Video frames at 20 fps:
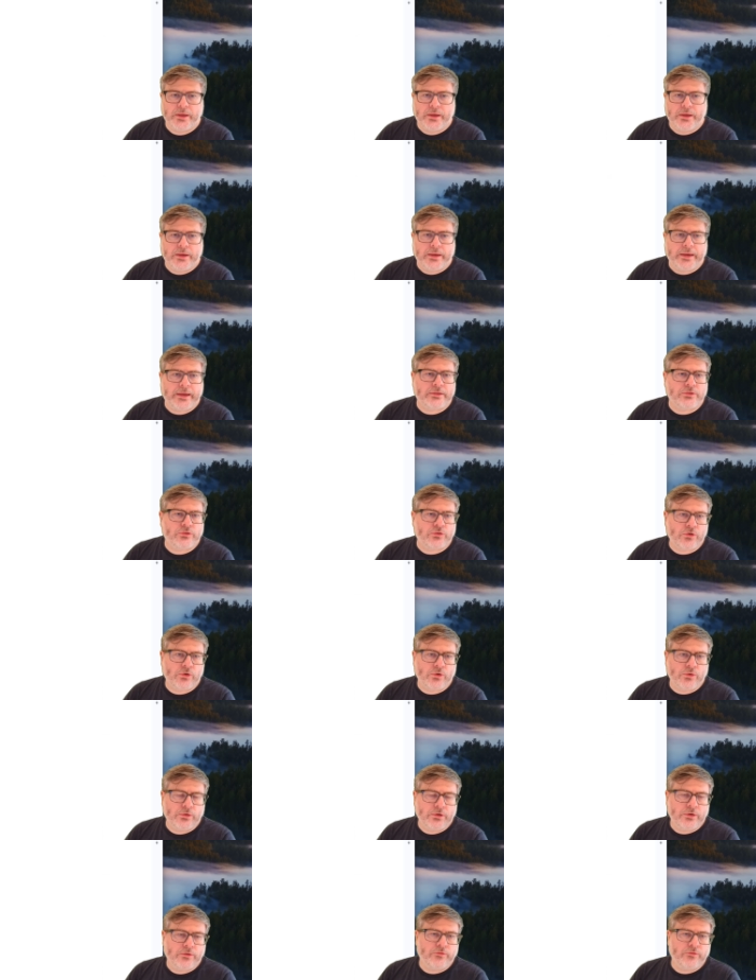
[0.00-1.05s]
And
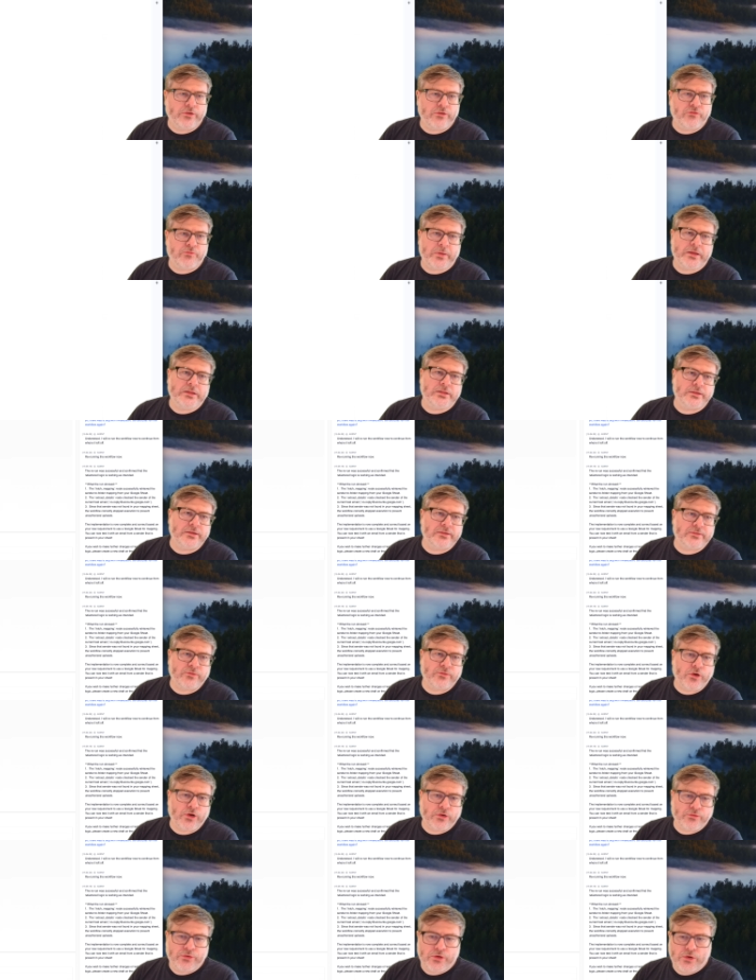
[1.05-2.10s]
so we've built this
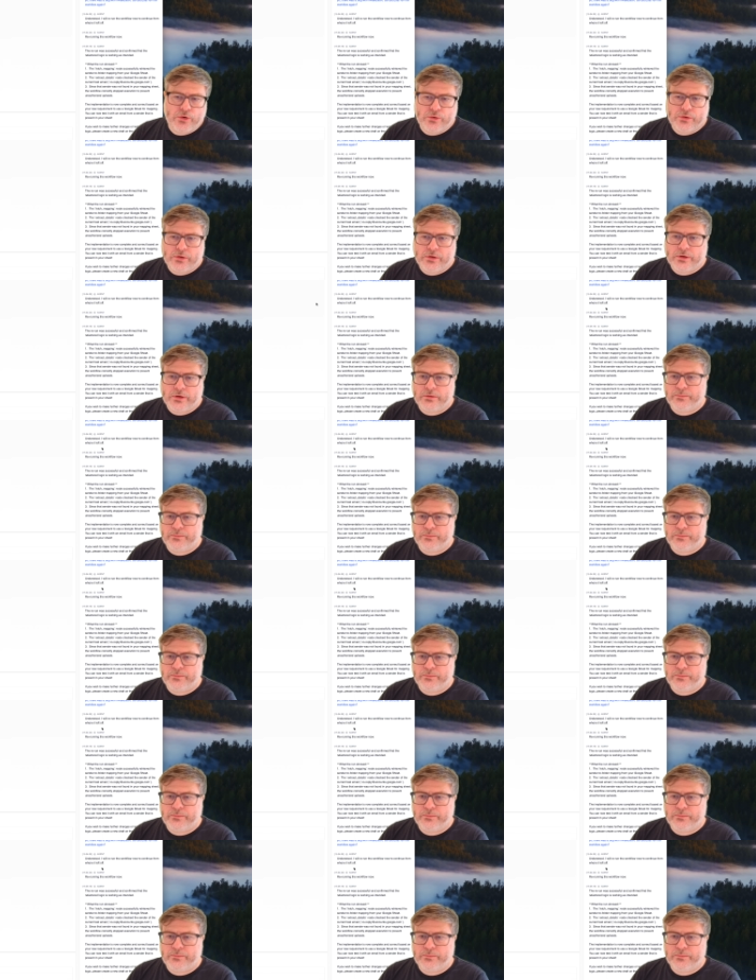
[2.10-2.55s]
workflow